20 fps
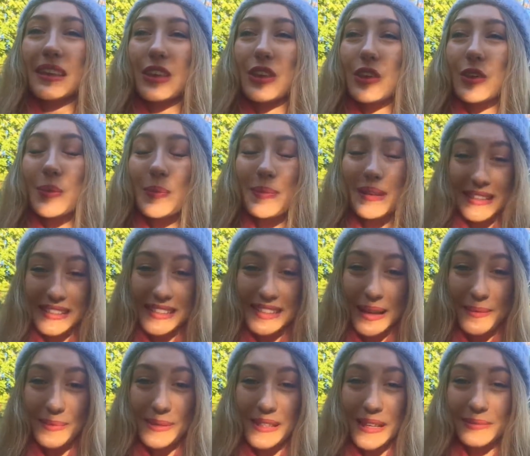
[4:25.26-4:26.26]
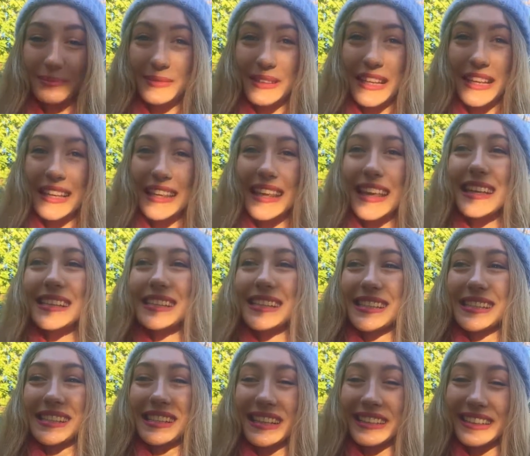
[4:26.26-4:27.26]
you mess up something, yes,
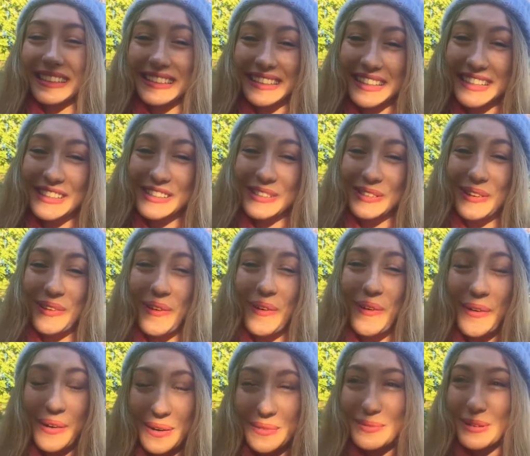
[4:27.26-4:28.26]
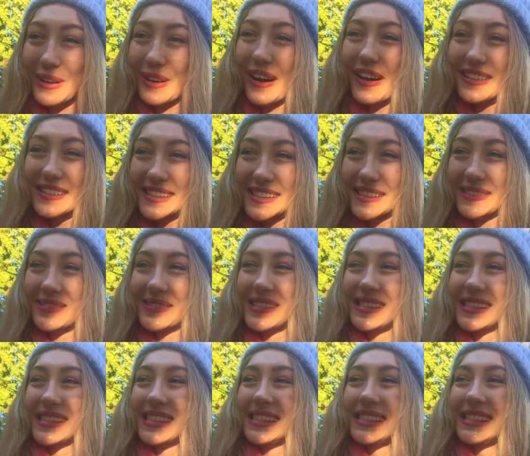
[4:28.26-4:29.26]
it's gonna lead to horrible
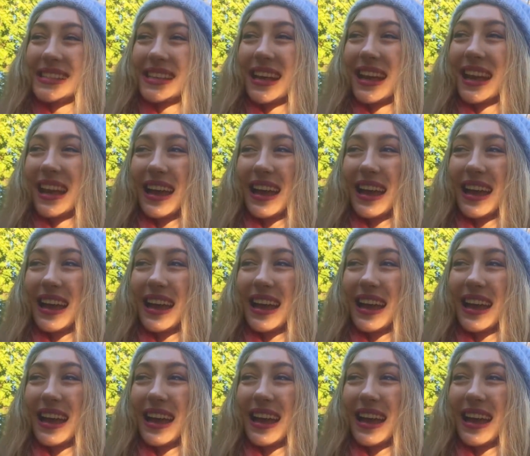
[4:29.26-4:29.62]
consequences.